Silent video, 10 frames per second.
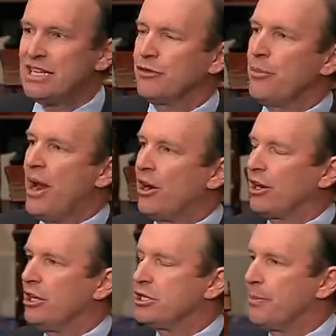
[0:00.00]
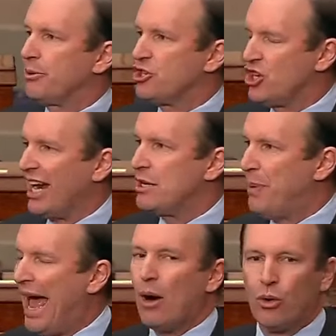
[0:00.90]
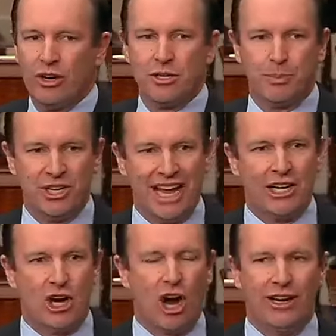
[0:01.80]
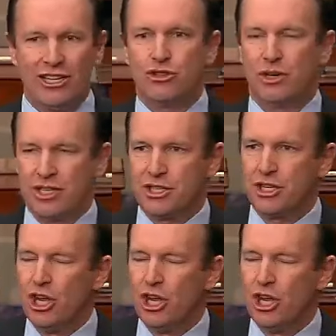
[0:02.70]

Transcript: of America to project power and to protect our interests